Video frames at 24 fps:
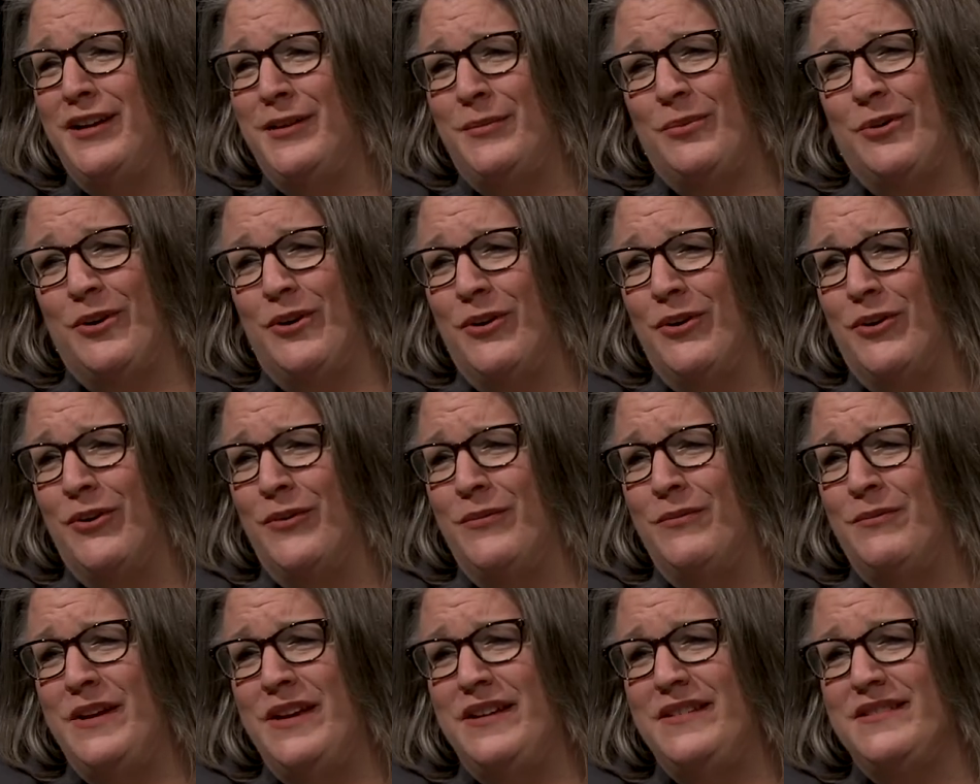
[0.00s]
in a
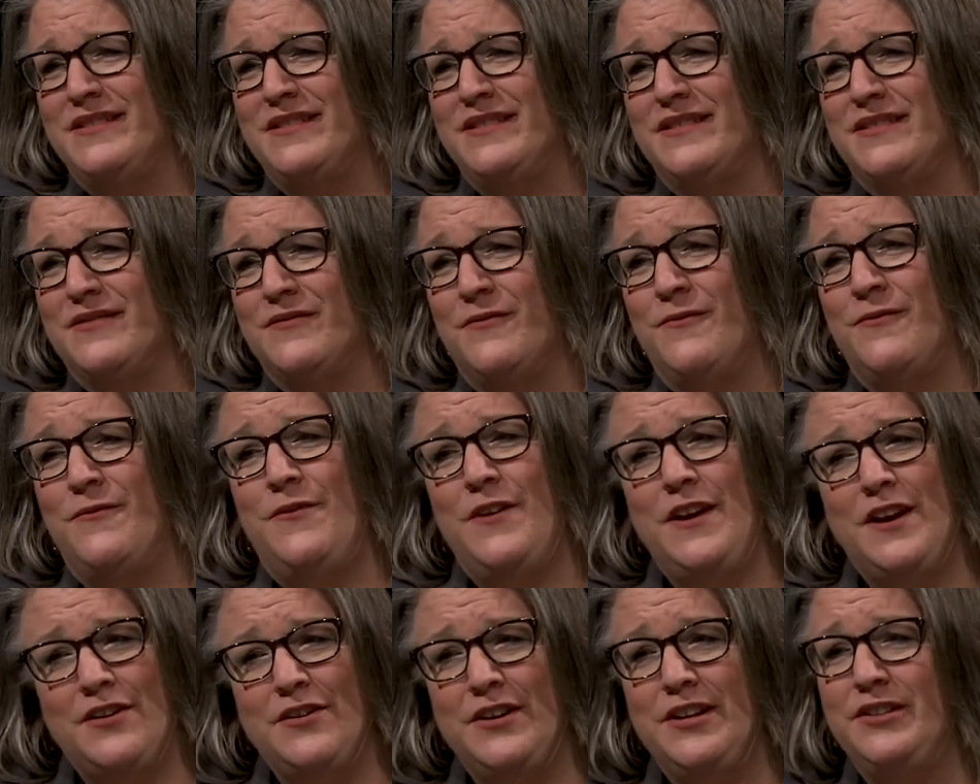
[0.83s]
program means
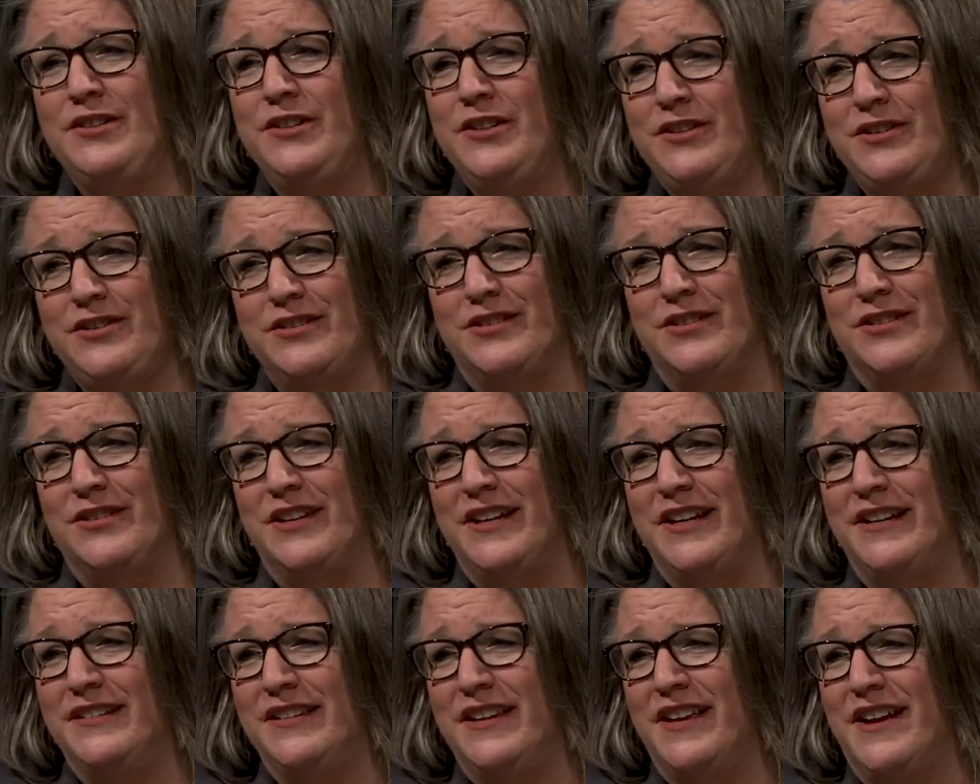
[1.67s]
very
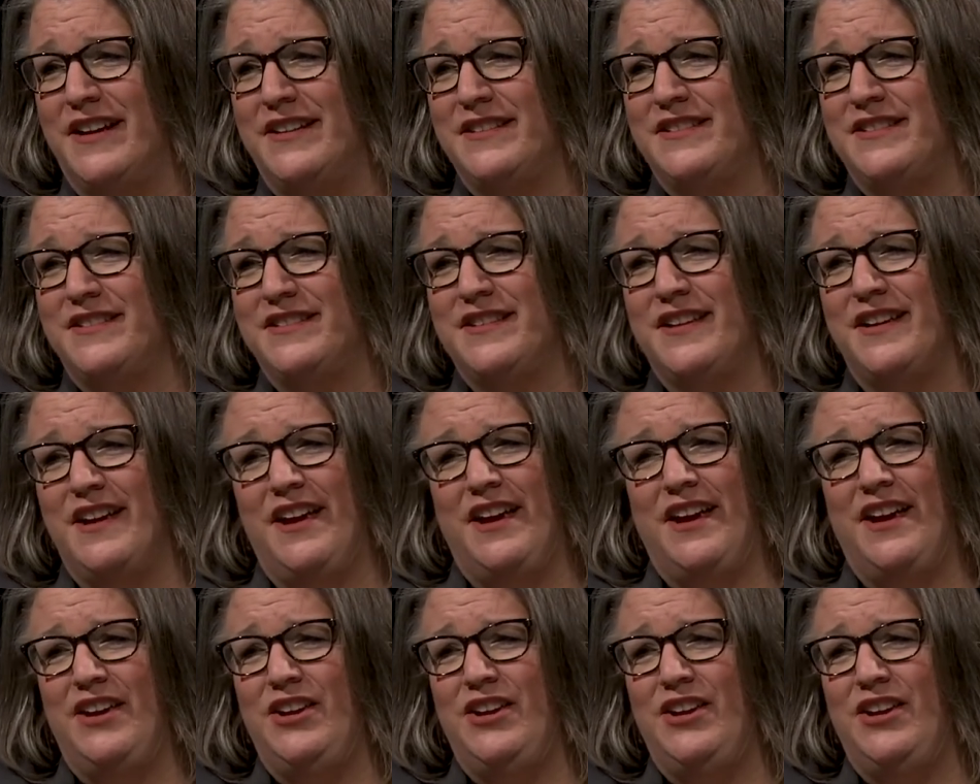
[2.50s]
little unless